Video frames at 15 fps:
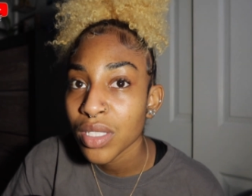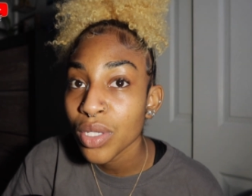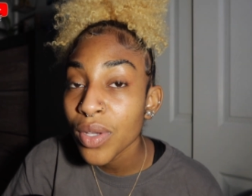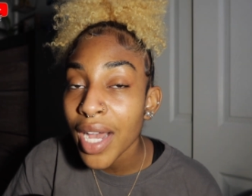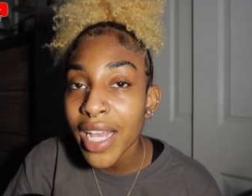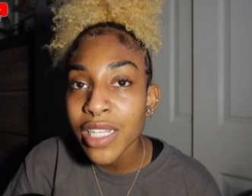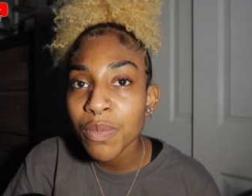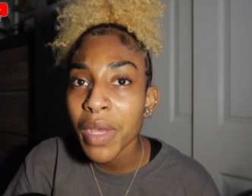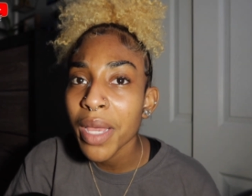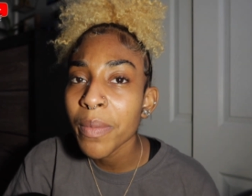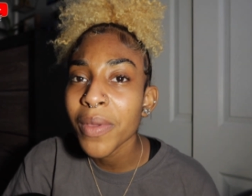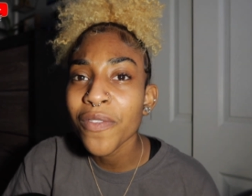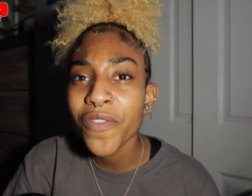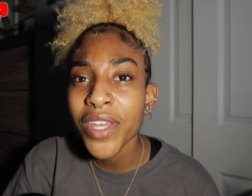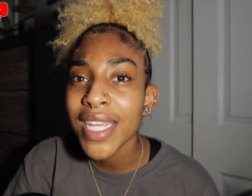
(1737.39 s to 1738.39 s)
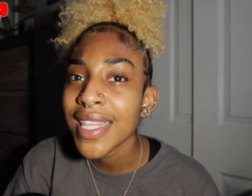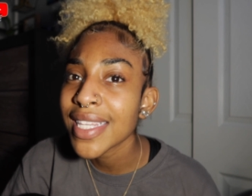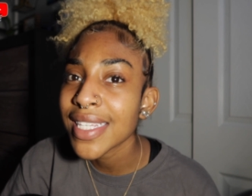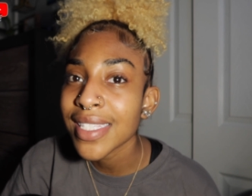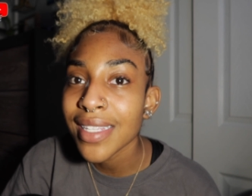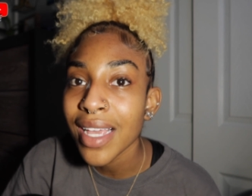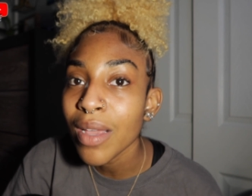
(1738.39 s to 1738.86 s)
You guys might be feeling the
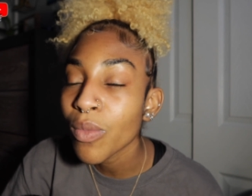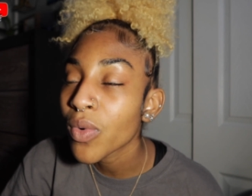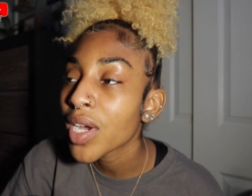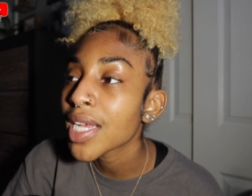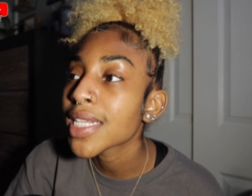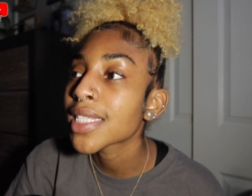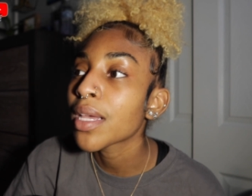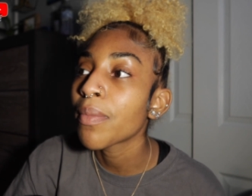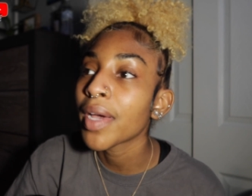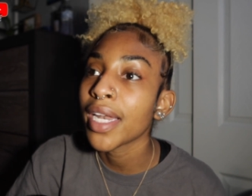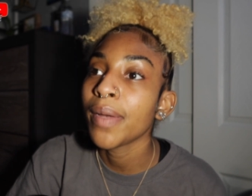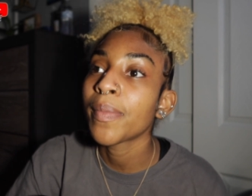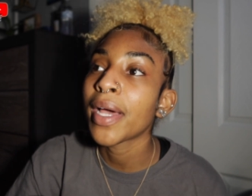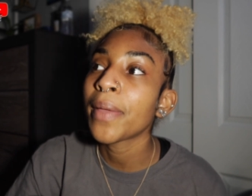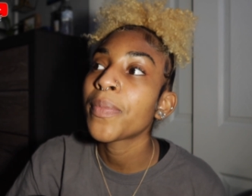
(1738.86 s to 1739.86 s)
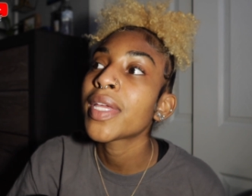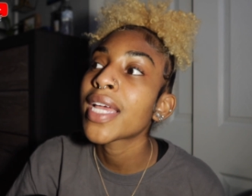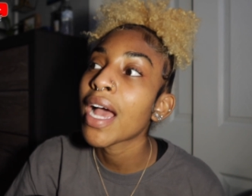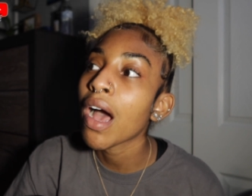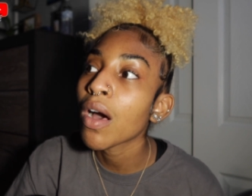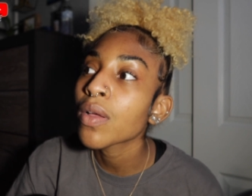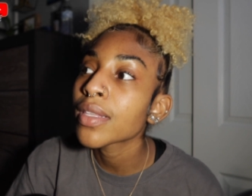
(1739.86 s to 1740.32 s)
same way. Somebody might be
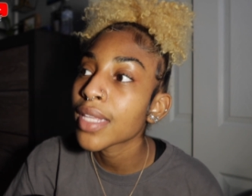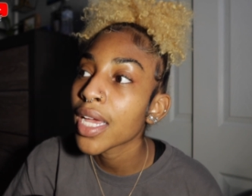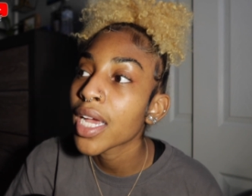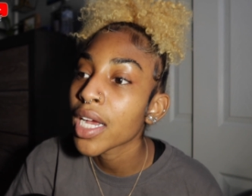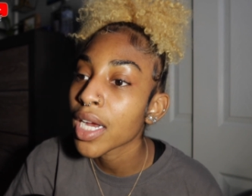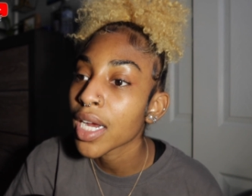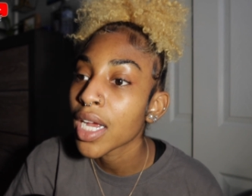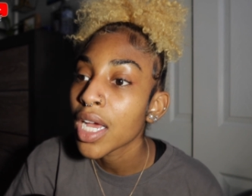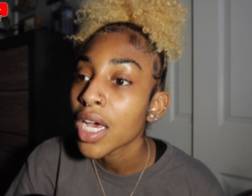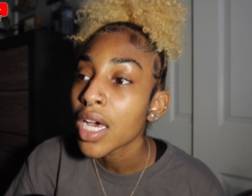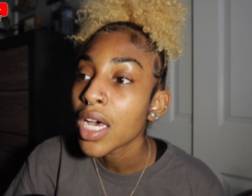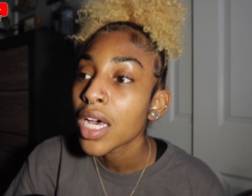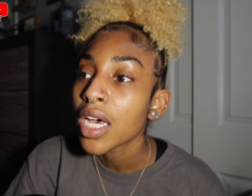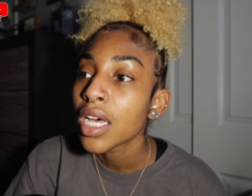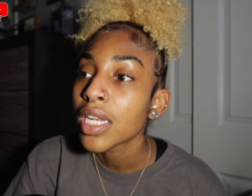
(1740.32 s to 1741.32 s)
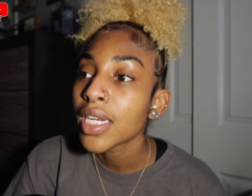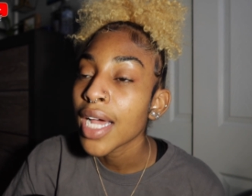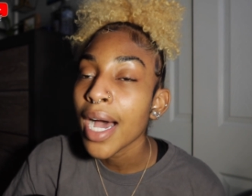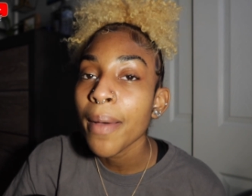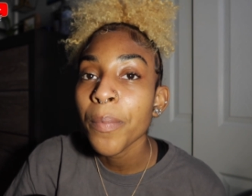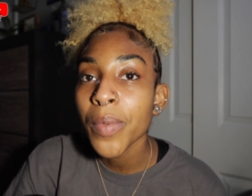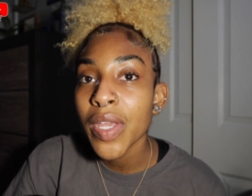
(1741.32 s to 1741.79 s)
out there
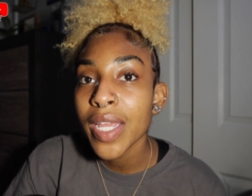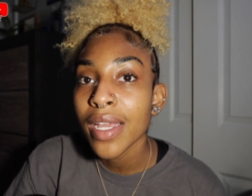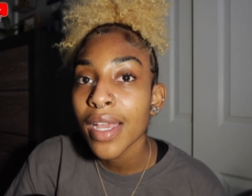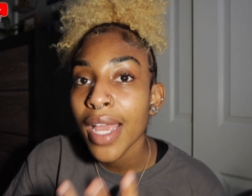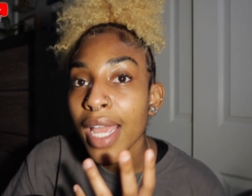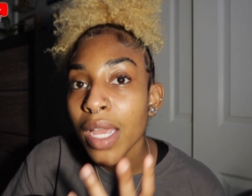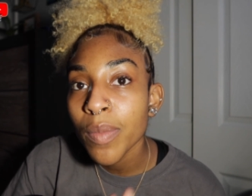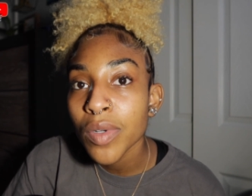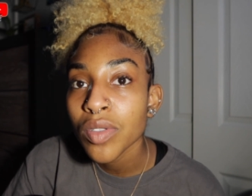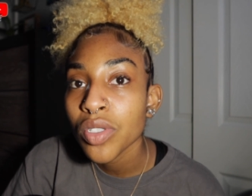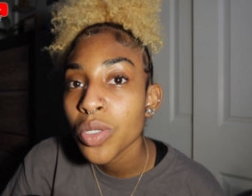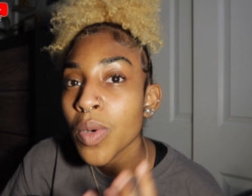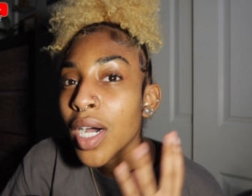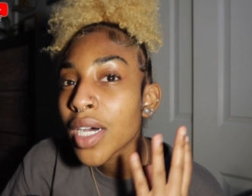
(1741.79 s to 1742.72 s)
not being able to